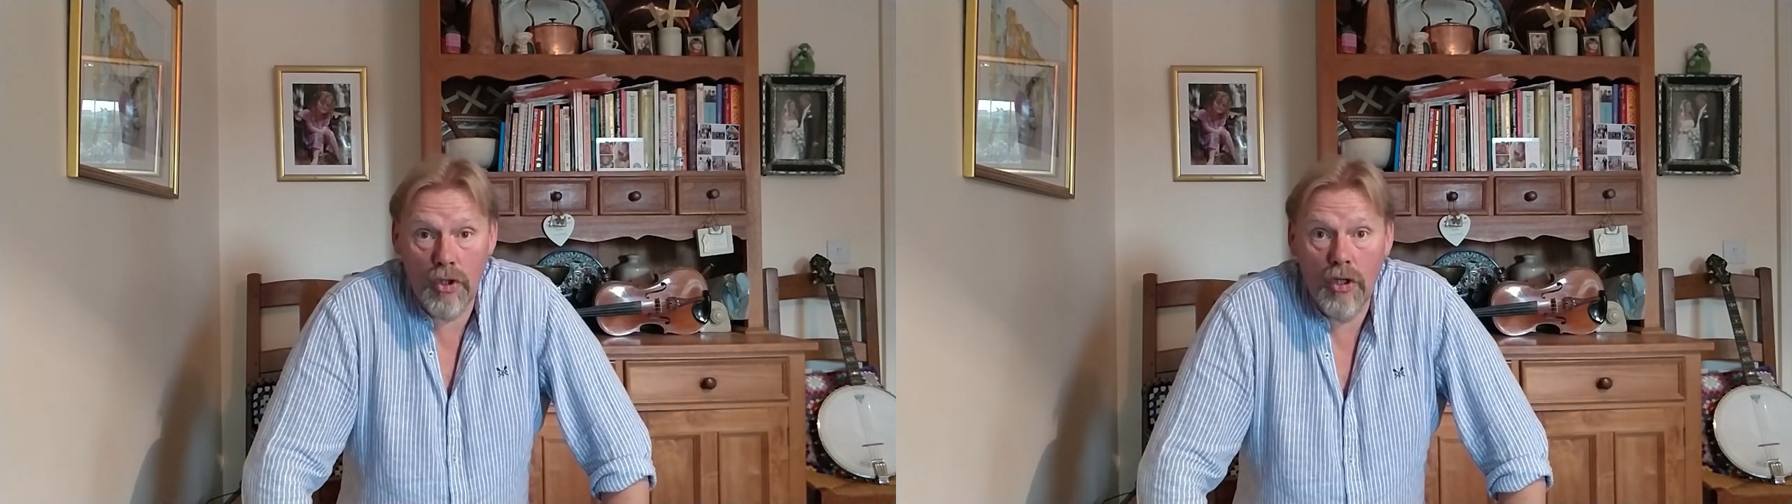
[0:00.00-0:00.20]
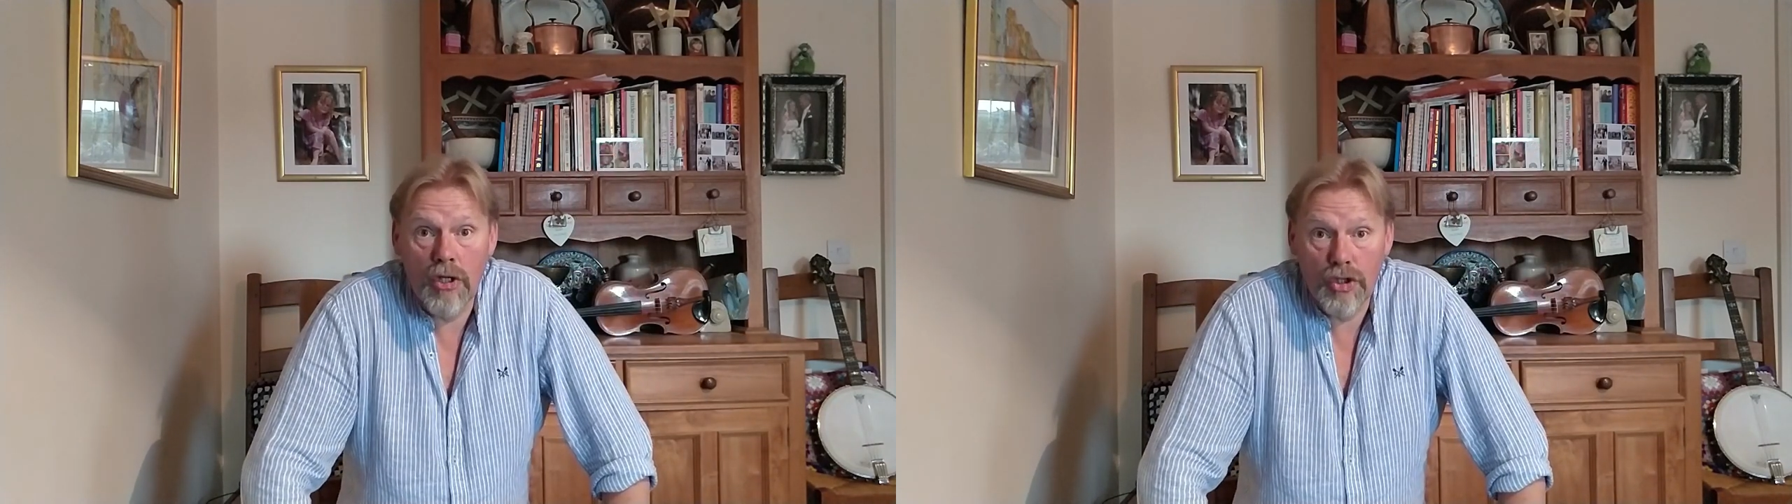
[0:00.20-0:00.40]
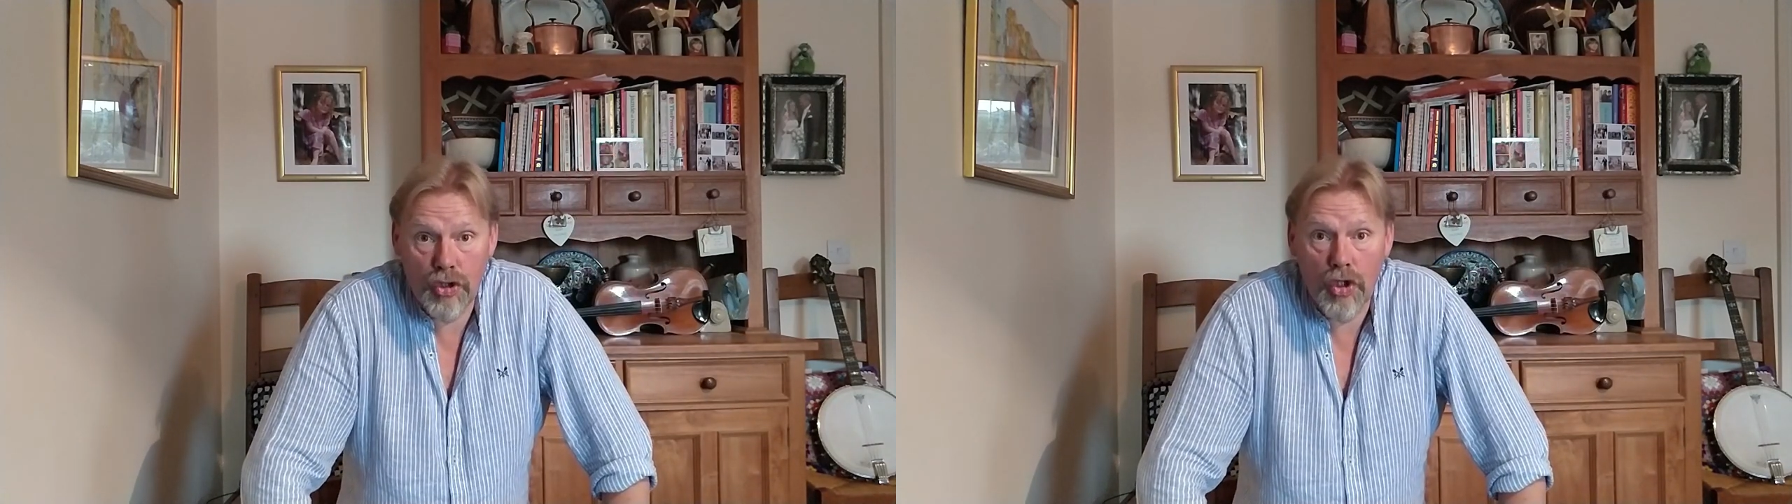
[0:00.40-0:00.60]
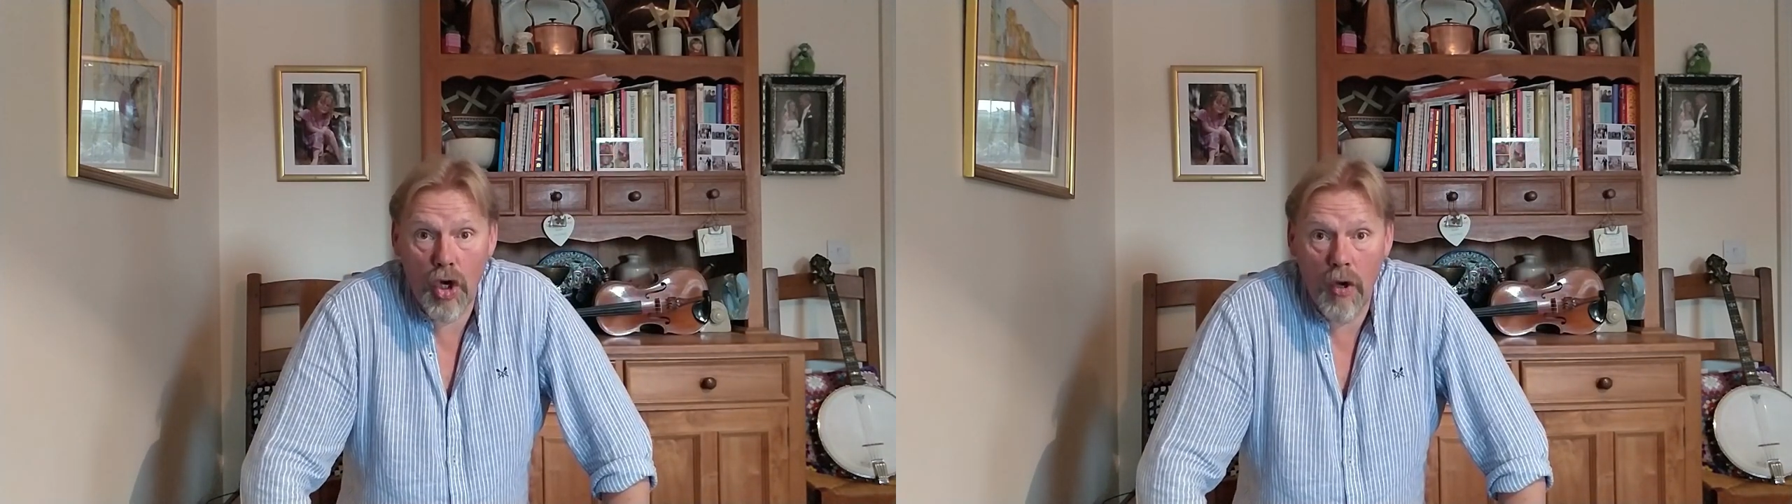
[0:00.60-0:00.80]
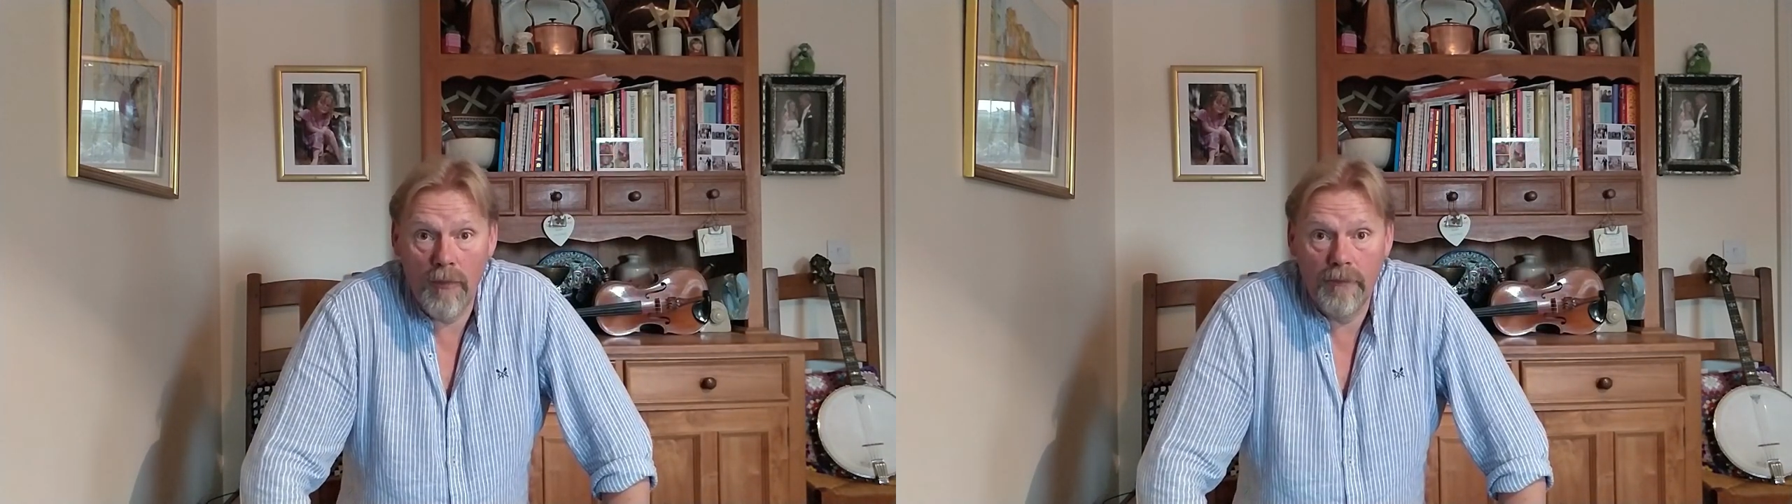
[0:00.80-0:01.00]
doing its
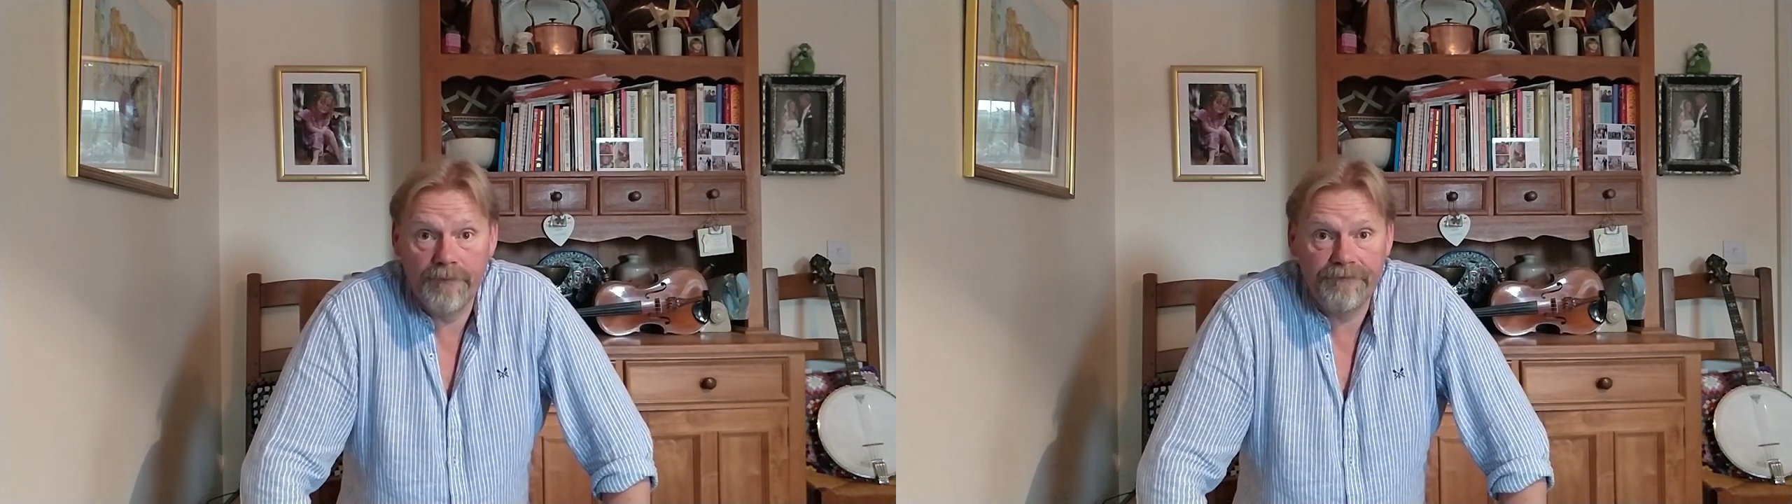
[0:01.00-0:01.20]
job."